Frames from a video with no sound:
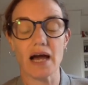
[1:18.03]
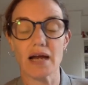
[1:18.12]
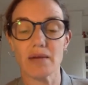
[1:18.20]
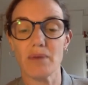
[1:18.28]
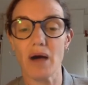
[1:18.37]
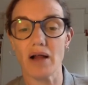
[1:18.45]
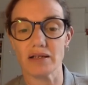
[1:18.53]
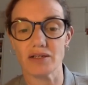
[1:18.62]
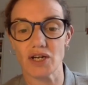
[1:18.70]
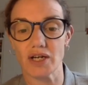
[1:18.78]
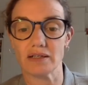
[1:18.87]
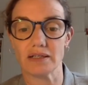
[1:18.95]

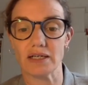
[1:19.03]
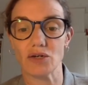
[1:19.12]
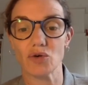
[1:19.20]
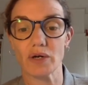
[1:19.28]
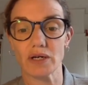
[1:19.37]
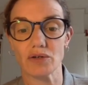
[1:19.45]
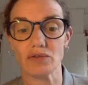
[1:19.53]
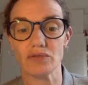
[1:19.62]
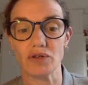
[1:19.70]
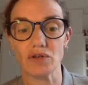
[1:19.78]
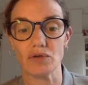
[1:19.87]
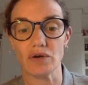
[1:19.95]
unapologetically critical
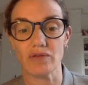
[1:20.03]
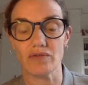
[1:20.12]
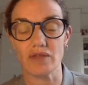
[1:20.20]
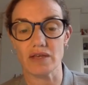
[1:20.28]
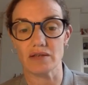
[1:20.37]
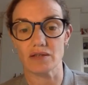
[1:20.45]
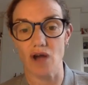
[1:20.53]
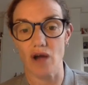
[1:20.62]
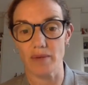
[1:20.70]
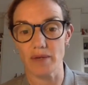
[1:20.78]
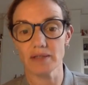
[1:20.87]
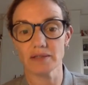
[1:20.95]
view of these
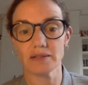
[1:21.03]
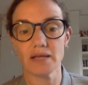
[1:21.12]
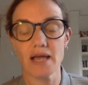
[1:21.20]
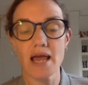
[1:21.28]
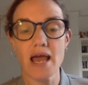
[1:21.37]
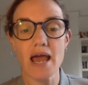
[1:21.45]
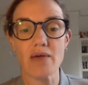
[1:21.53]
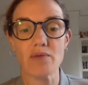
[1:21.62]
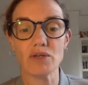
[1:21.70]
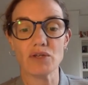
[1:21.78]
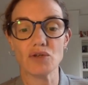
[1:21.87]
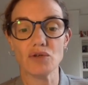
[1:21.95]
topics,
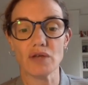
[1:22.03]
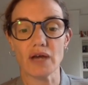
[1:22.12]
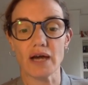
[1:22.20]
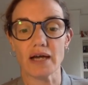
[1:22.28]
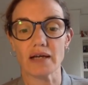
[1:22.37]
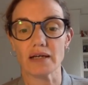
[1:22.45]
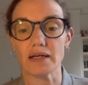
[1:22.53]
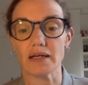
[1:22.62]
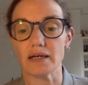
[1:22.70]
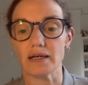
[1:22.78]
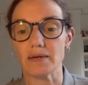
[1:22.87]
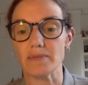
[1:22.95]
and we do that
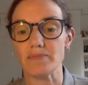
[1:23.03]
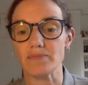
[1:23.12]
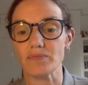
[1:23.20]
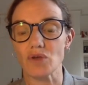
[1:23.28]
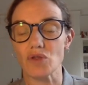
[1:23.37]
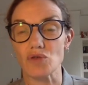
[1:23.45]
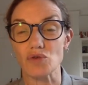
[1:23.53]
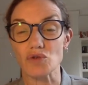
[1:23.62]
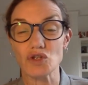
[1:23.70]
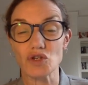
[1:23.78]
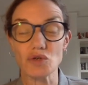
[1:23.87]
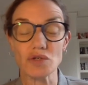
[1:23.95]
through
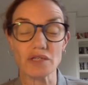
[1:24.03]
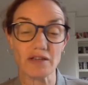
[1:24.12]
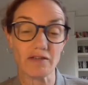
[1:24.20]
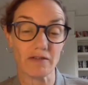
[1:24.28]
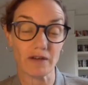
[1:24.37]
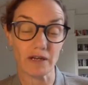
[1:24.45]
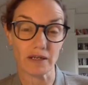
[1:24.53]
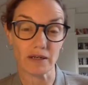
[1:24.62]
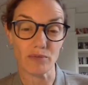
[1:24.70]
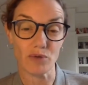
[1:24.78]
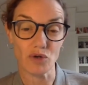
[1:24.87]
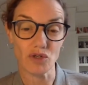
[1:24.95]
two different
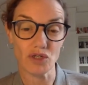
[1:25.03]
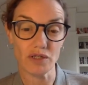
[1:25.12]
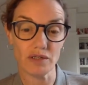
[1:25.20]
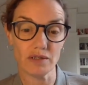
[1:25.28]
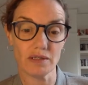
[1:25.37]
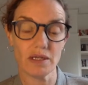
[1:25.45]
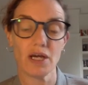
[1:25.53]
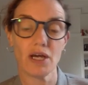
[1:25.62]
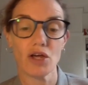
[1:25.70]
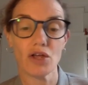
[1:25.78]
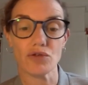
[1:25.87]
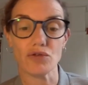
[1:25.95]
approaches,
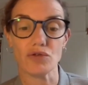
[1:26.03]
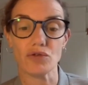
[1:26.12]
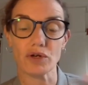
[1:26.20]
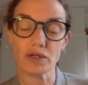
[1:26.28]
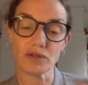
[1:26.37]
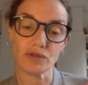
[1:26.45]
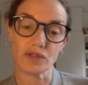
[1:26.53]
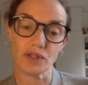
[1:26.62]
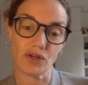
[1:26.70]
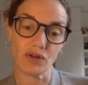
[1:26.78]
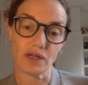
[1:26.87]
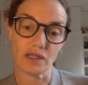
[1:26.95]
through critical
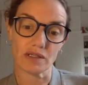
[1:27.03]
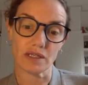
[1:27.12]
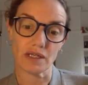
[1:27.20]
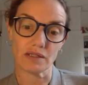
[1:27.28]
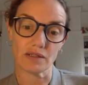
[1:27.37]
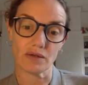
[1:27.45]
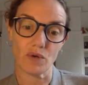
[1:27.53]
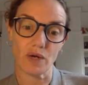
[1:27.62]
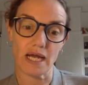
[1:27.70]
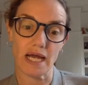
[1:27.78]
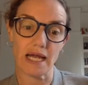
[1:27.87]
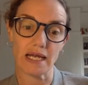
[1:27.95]
security studies on
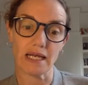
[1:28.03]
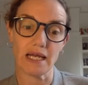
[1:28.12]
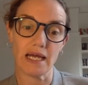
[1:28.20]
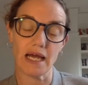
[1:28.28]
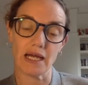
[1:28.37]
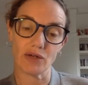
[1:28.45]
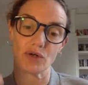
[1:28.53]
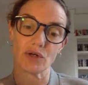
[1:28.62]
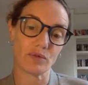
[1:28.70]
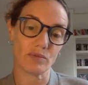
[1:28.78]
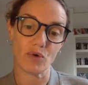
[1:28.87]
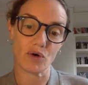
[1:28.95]
one hand and
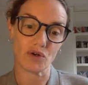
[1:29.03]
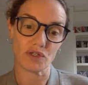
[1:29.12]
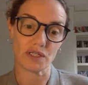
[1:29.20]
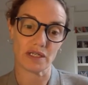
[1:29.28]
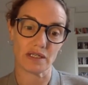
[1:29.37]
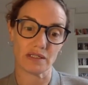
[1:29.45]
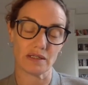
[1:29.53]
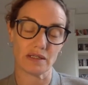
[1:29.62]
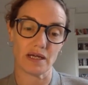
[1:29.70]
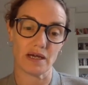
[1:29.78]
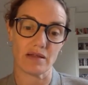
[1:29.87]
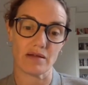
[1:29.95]
critical border studies on
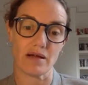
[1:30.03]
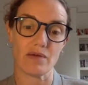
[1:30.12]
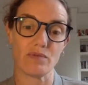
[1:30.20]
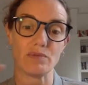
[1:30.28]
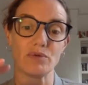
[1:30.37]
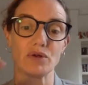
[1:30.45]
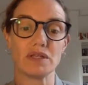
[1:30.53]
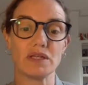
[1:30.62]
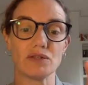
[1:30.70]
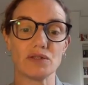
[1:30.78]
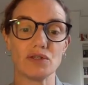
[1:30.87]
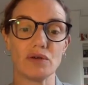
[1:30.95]
the other. And we put
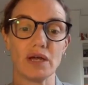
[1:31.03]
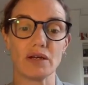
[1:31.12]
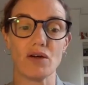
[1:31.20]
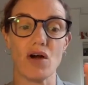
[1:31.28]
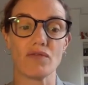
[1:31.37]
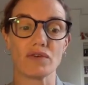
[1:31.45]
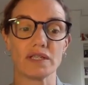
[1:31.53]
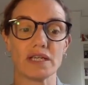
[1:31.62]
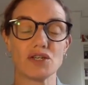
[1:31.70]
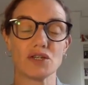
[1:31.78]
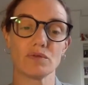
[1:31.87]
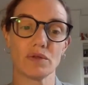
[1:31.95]
these two in
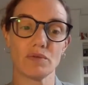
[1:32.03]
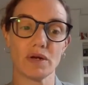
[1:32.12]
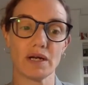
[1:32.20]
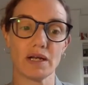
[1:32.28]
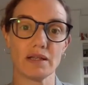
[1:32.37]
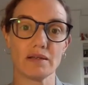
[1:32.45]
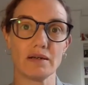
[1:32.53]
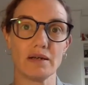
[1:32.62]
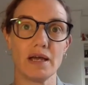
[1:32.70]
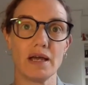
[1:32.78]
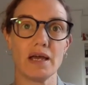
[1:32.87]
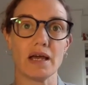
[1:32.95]
conversation with one another,
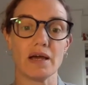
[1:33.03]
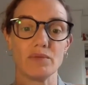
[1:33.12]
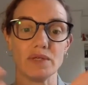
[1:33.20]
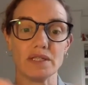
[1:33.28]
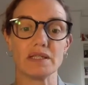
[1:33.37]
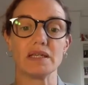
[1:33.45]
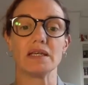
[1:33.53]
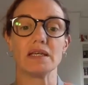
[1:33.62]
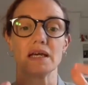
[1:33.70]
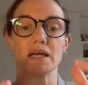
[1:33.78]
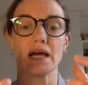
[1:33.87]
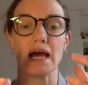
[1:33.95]
and we
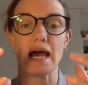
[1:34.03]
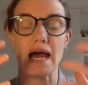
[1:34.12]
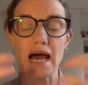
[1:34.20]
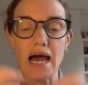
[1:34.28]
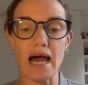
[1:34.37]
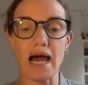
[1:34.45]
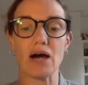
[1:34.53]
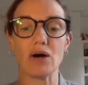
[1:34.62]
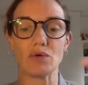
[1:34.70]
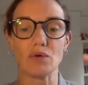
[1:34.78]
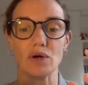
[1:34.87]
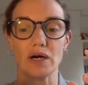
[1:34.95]
see
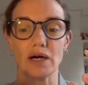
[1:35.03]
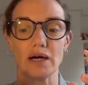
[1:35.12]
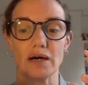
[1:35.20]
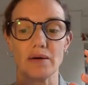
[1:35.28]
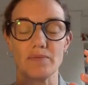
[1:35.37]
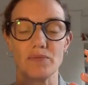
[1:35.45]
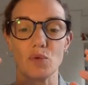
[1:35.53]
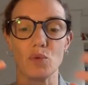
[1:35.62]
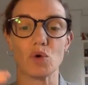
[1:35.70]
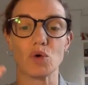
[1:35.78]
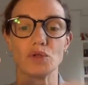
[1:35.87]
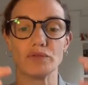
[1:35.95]
how the
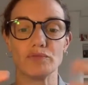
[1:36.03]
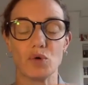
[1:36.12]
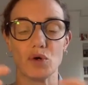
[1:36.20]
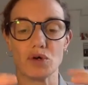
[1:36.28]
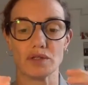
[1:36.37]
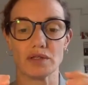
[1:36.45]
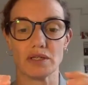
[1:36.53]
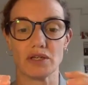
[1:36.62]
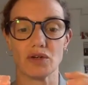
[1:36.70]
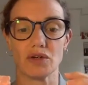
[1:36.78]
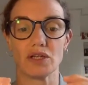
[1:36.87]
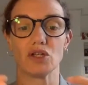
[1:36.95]
world of borders and
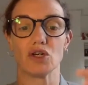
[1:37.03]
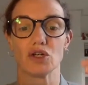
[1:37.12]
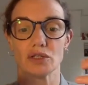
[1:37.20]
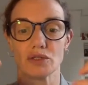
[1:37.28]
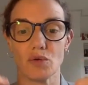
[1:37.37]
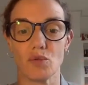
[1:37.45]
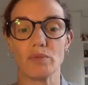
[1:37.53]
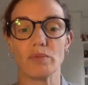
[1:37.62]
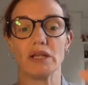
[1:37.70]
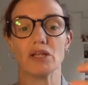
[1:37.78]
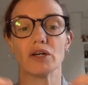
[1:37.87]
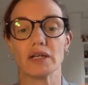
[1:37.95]
security looks when we look